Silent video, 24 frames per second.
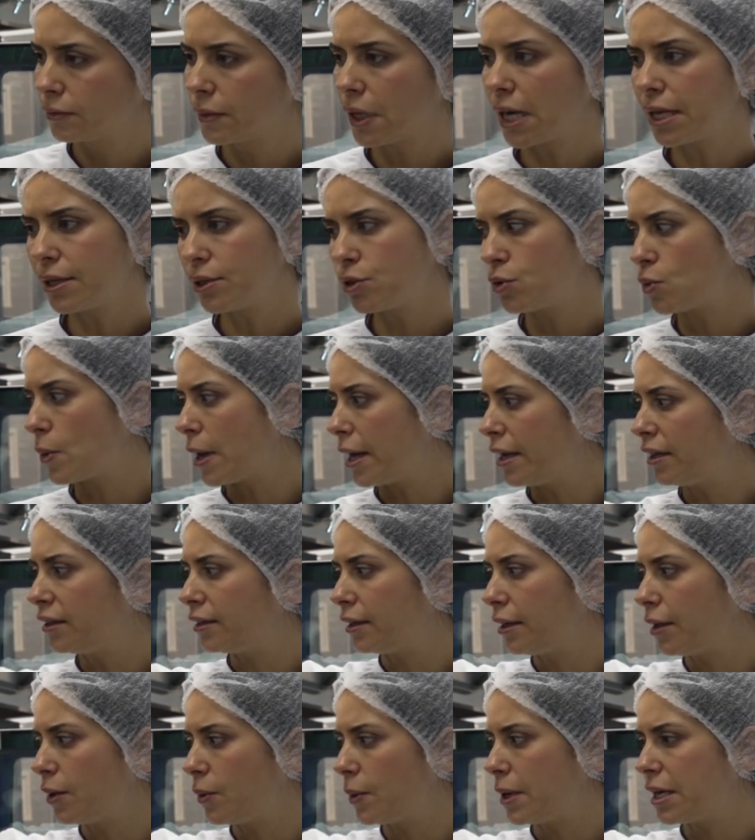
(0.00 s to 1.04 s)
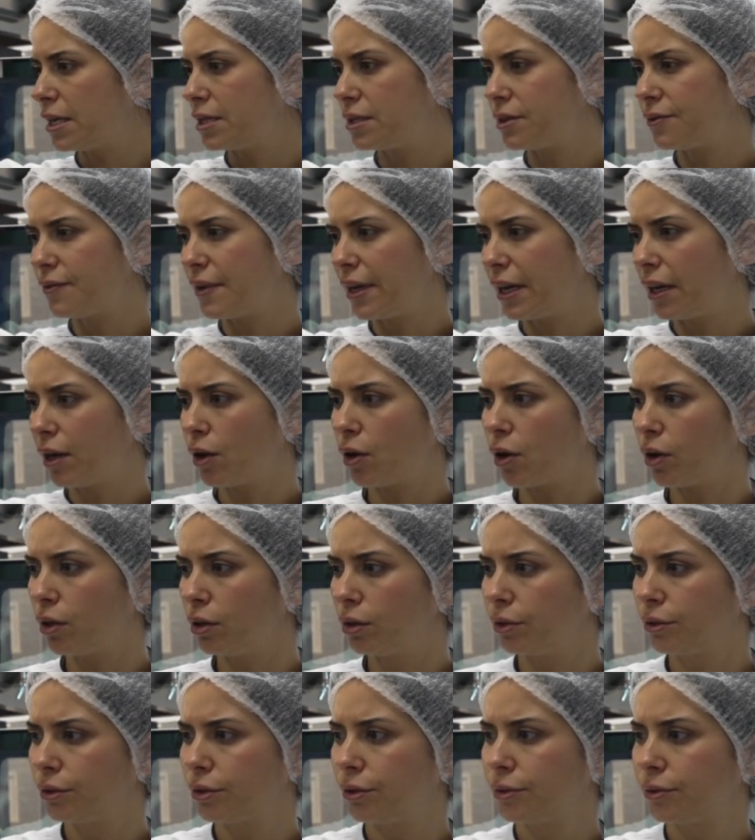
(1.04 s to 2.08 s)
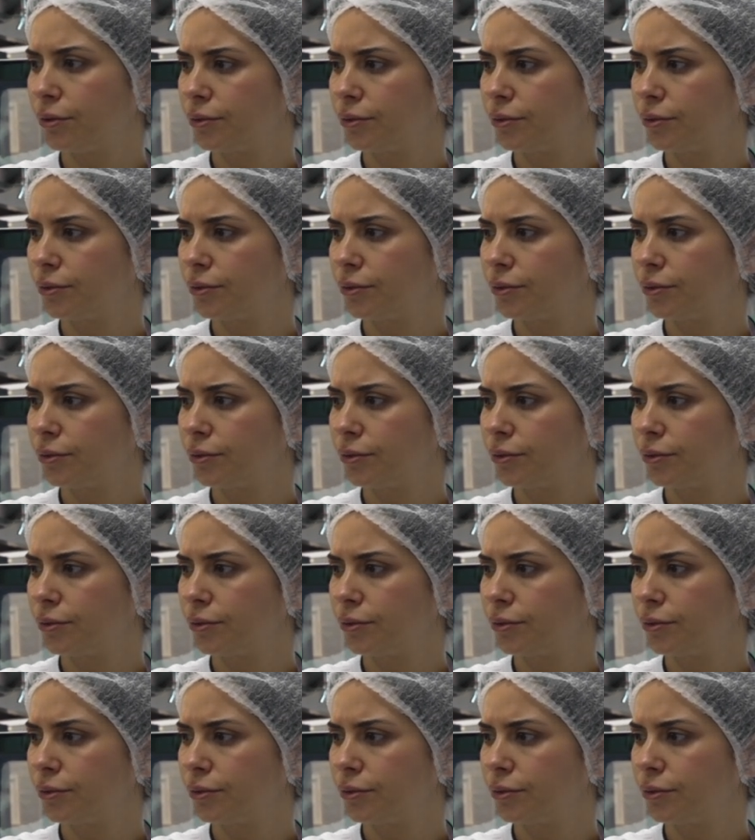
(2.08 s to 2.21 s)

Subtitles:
Let's wait until it's very cold.